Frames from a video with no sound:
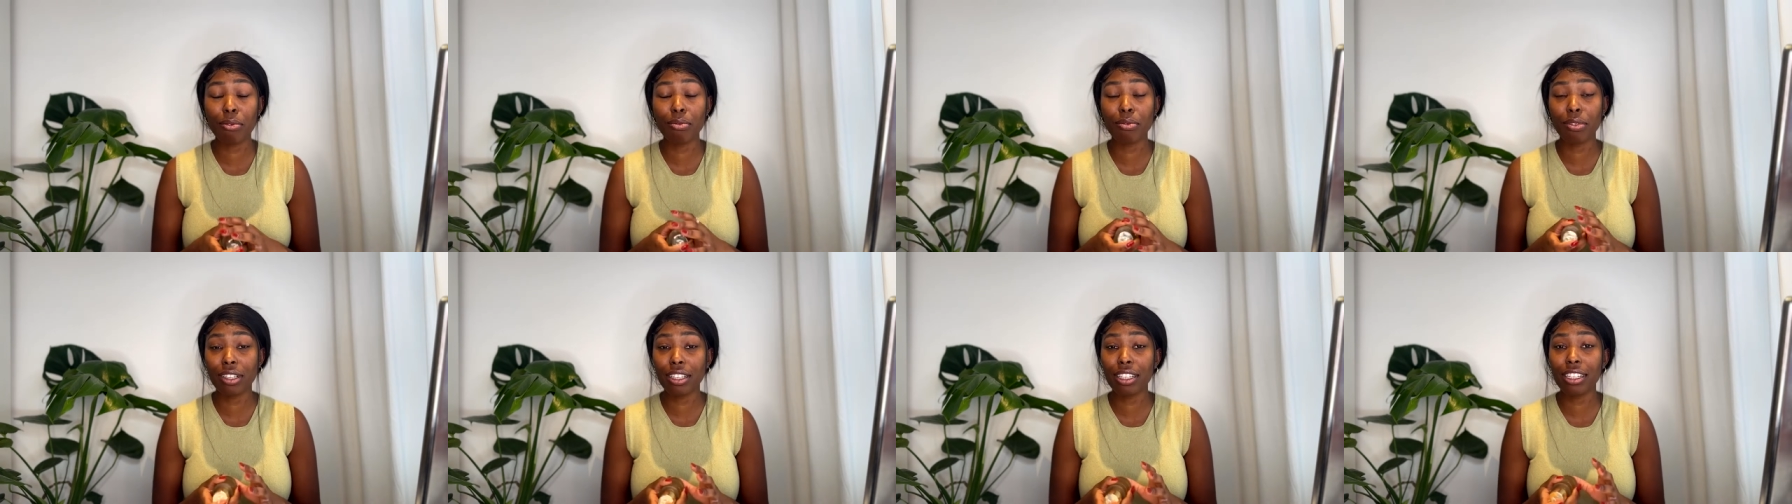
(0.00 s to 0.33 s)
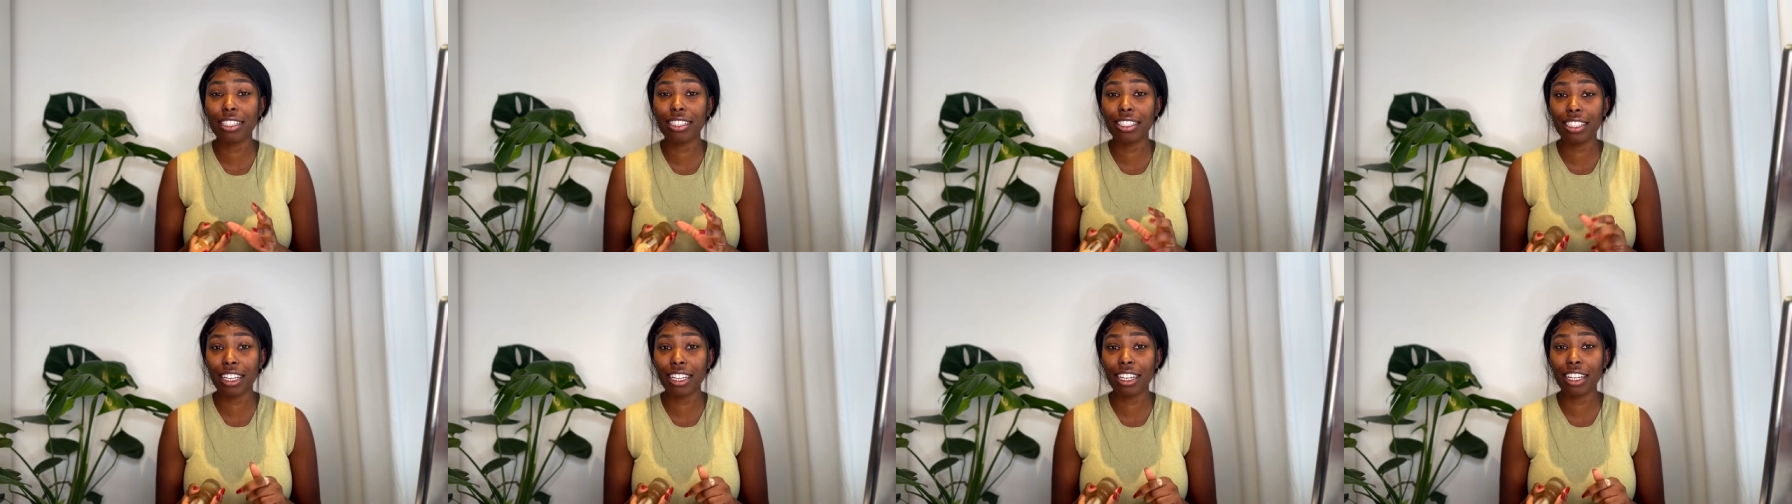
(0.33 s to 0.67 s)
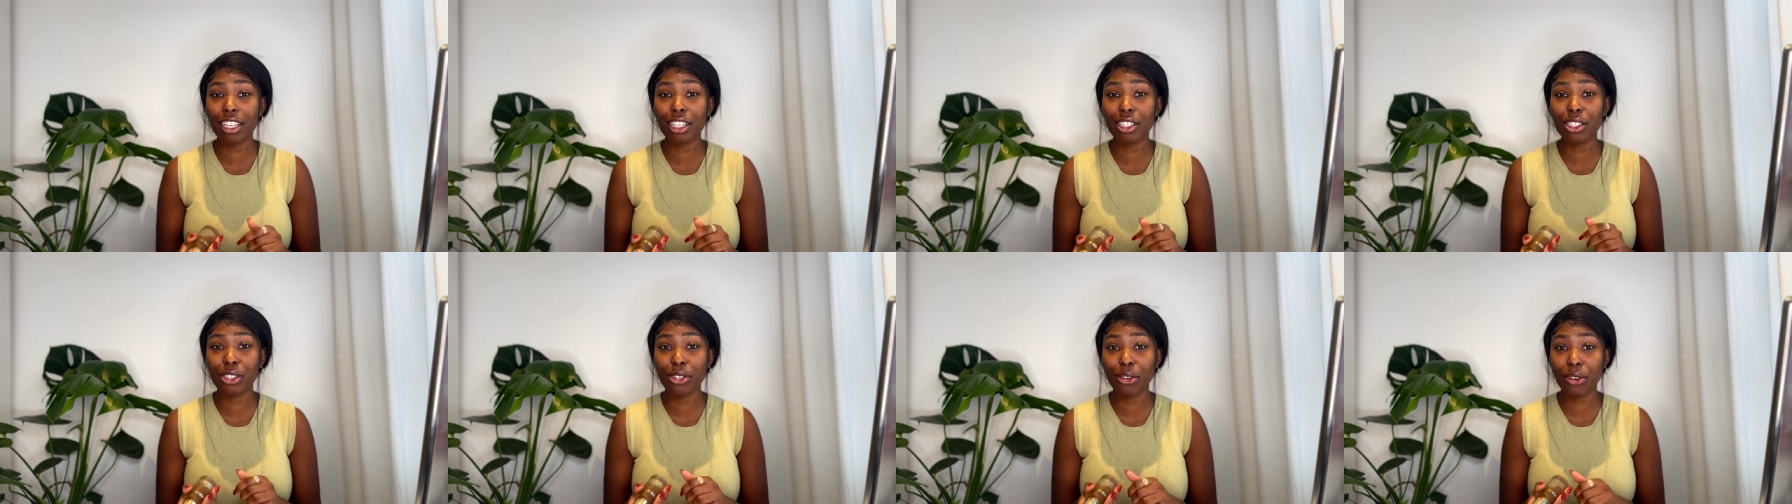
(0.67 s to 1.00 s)
really did
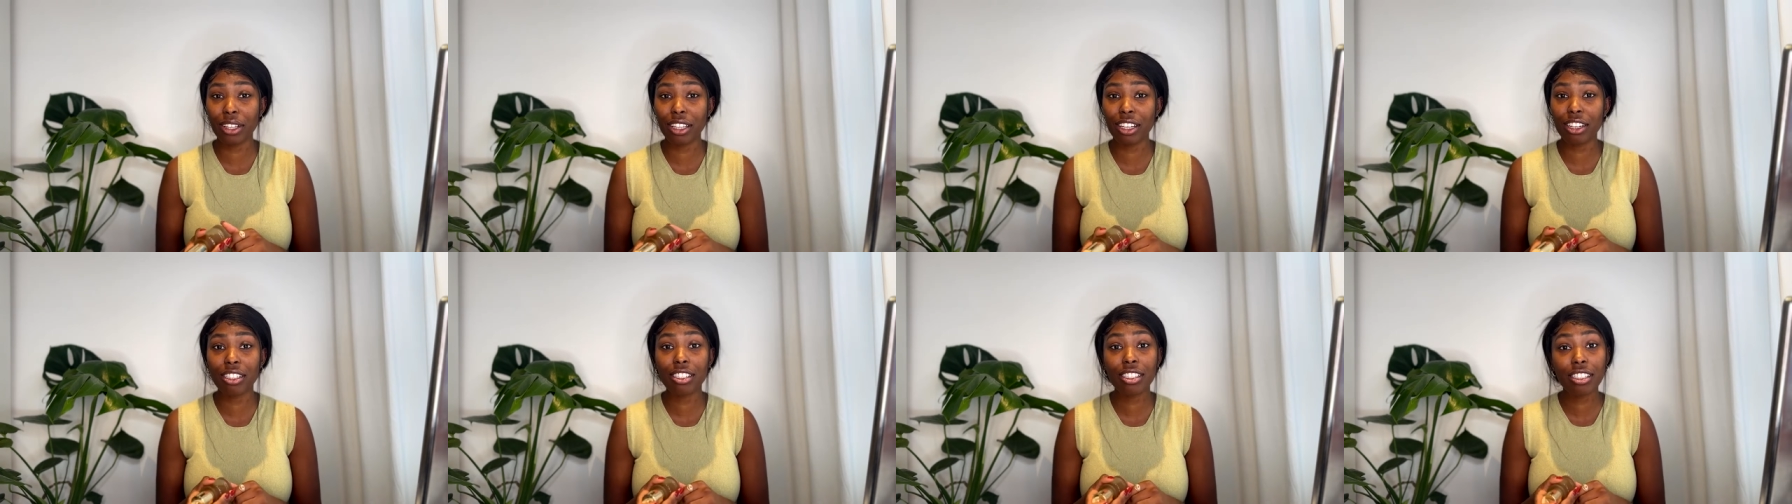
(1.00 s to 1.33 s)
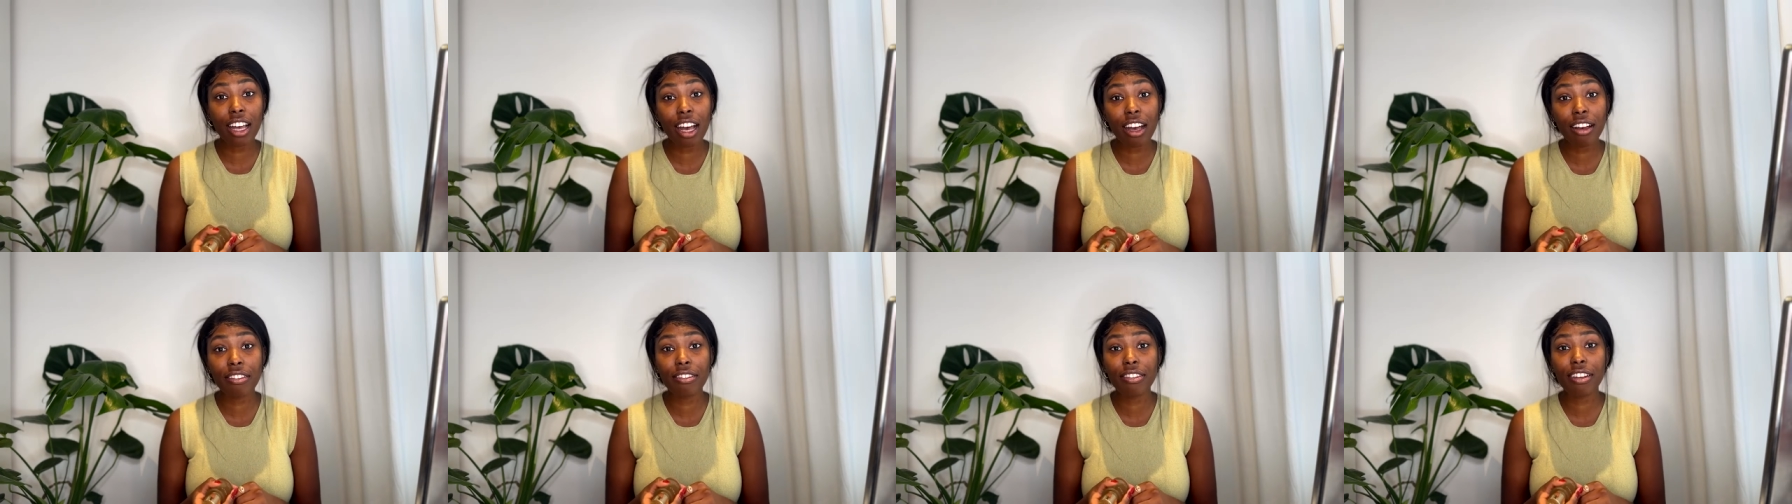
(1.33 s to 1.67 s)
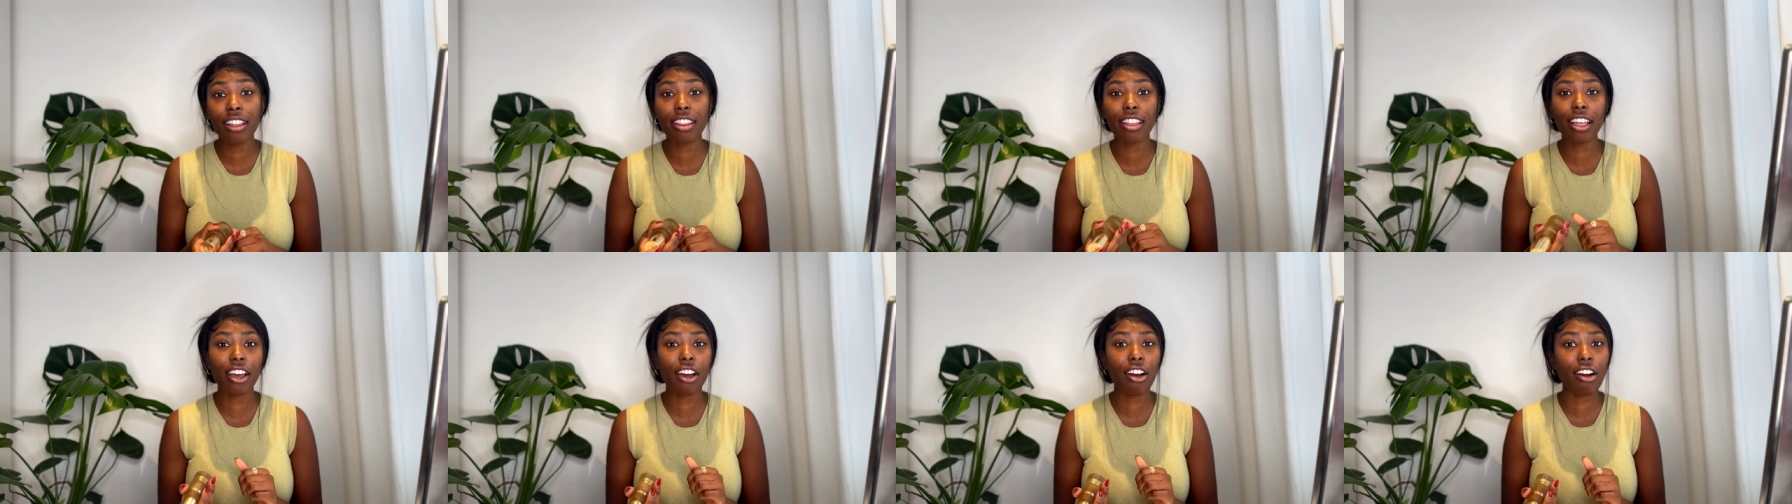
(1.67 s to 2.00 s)
enjoy their stuff
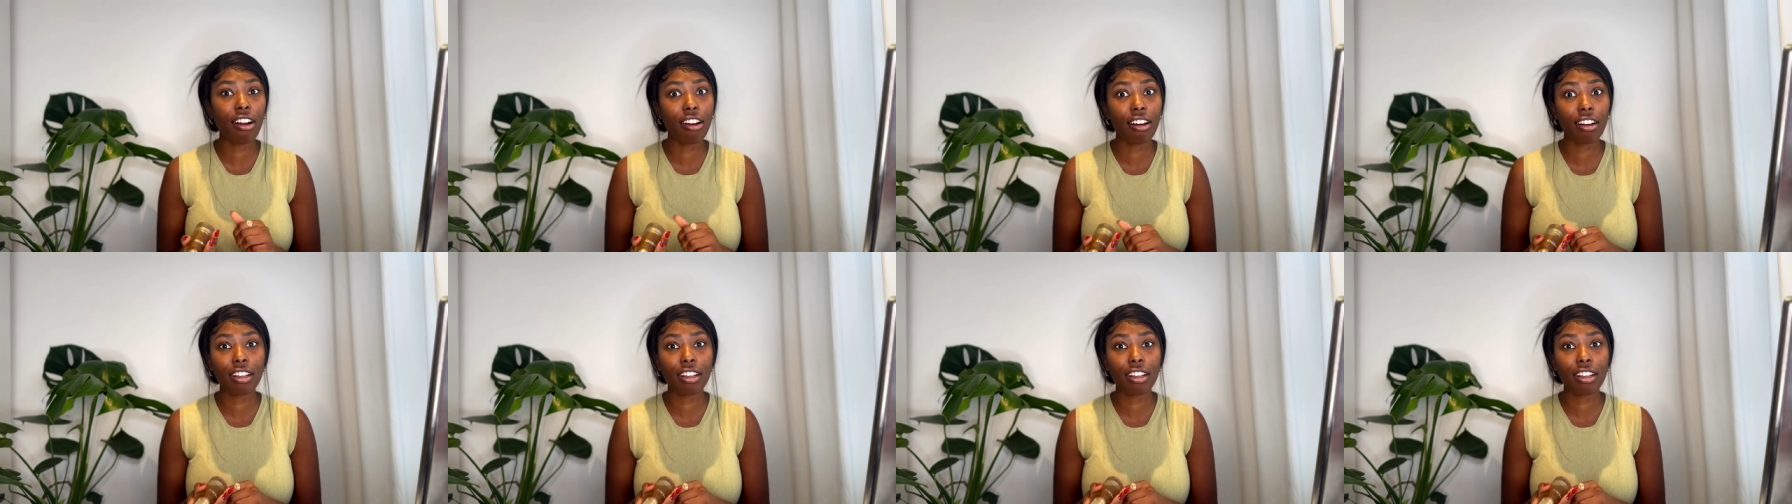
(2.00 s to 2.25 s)
and they are